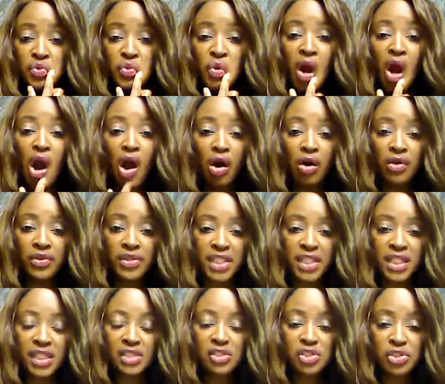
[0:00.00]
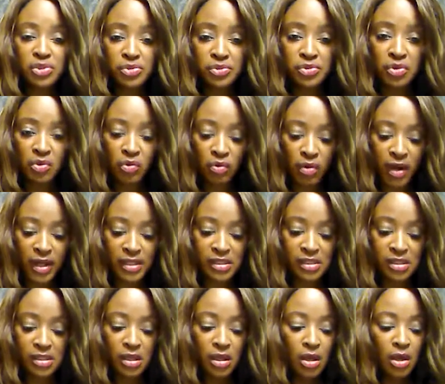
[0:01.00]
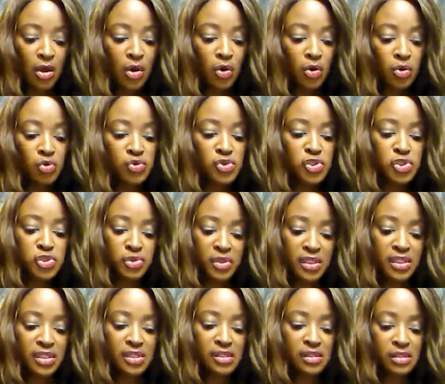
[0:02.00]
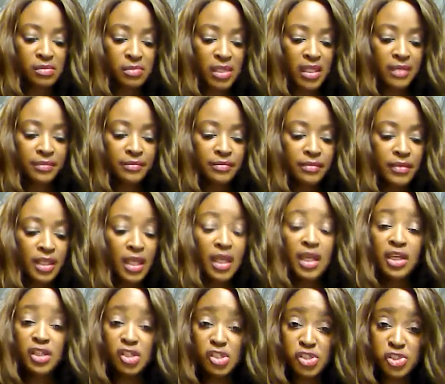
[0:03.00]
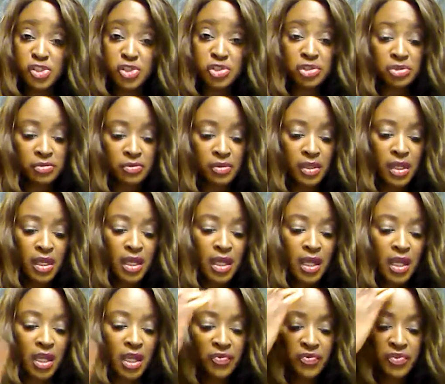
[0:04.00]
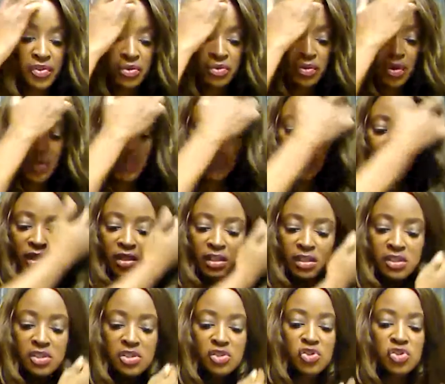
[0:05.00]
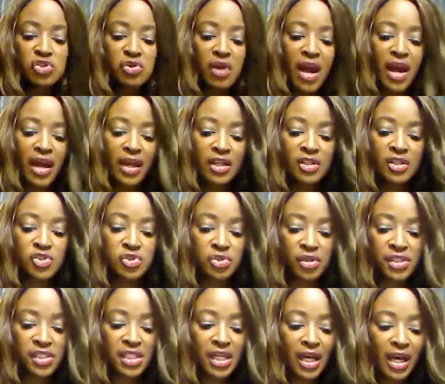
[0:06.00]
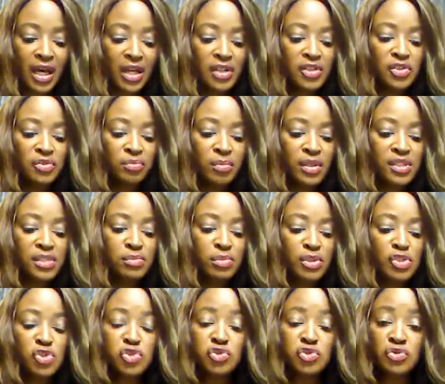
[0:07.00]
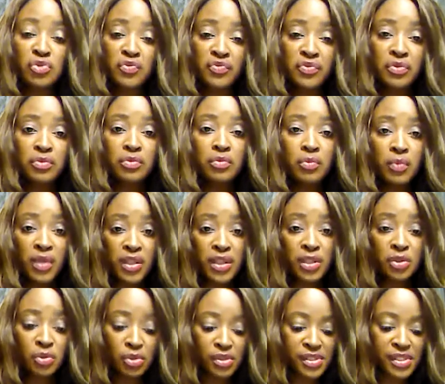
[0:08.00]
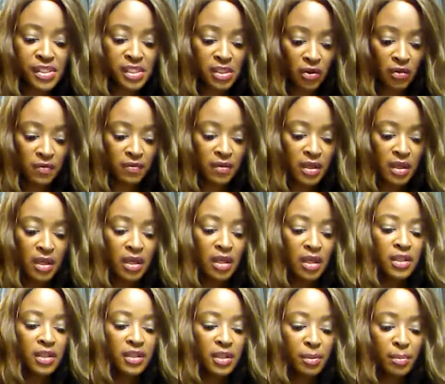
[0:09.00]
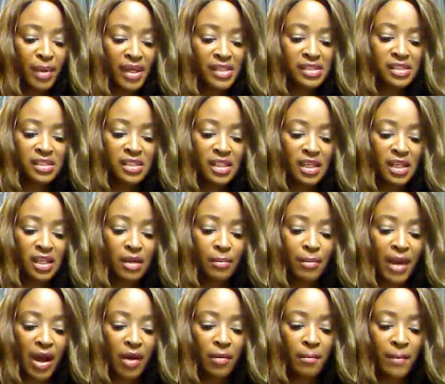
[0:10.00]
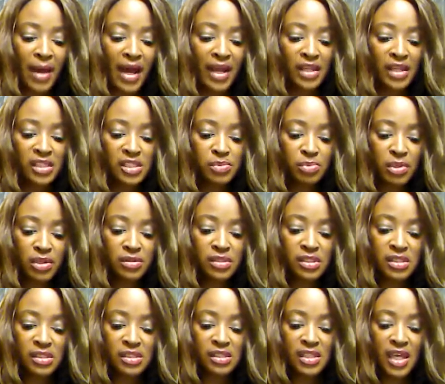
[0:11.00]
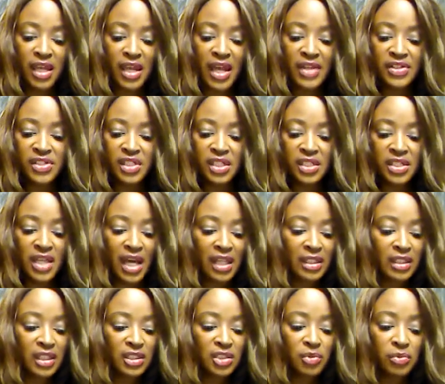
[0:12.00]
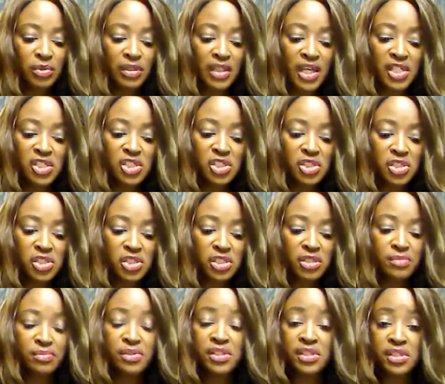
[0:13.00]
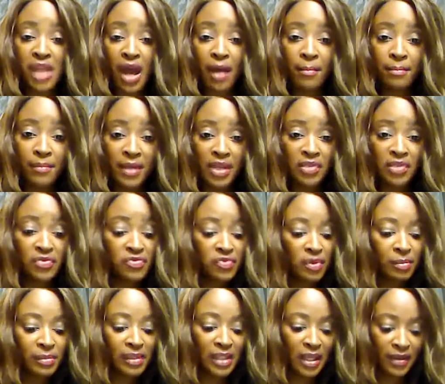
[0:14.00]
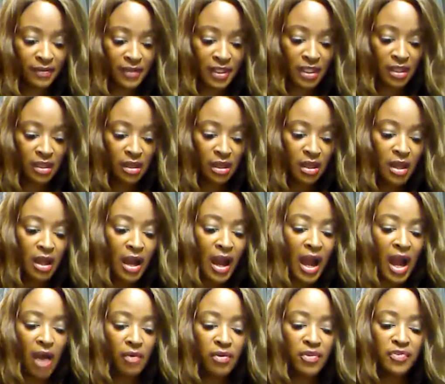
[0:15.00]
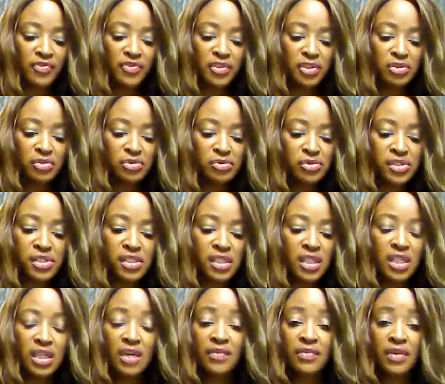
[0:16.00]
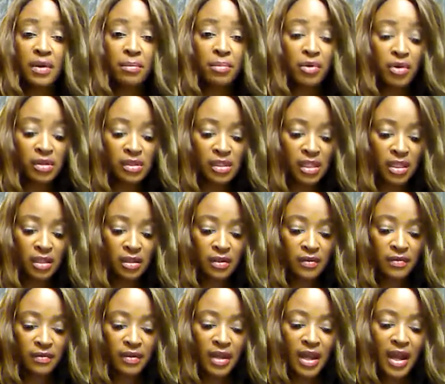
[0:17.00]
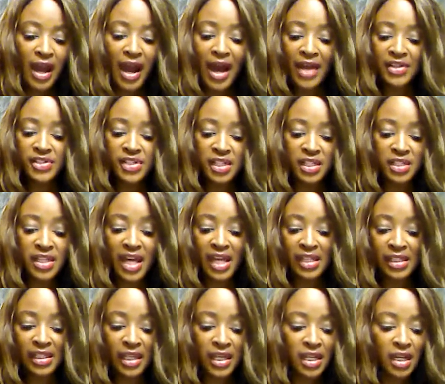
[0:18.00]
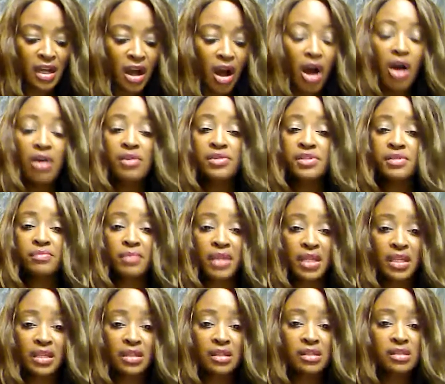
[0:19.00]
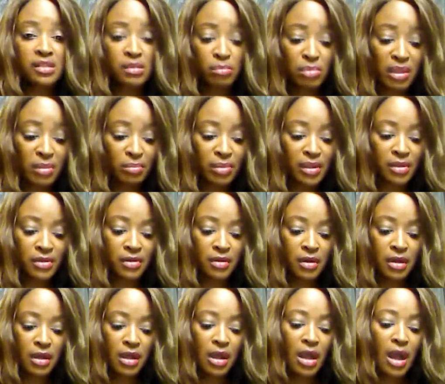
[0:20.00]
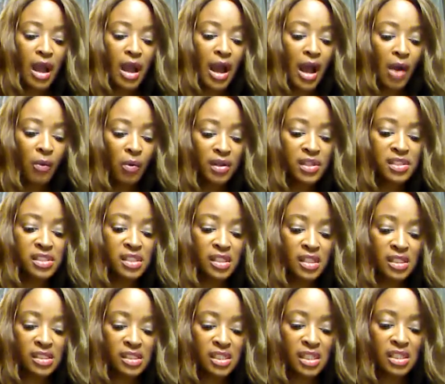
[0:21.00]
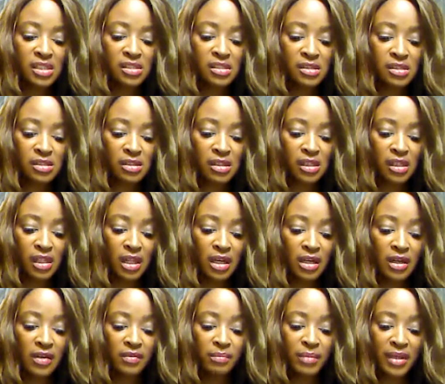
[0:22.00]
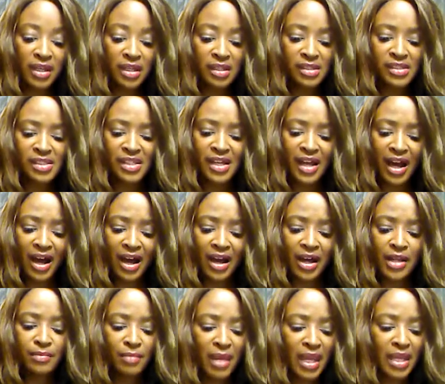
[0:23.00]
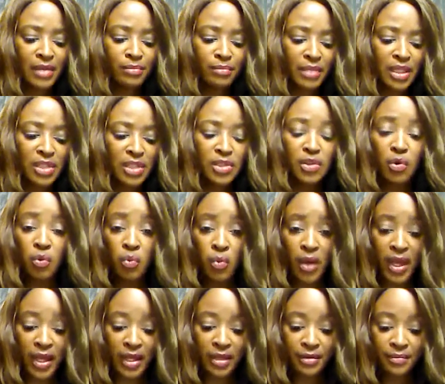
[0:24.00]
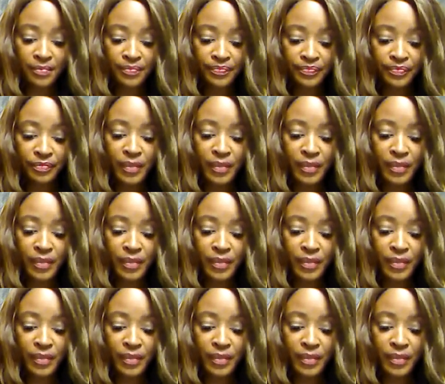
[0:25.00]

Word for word: do all things through Christ who strengthens me." It is true. If you are willing to try and trust God, you must be truthful with yourself. The best thing about my experience is that I did not let the relationship stop me from loving. I refused to give up on love. I did not let it cause me to be bitter. I wanted to continue to love because God made me the way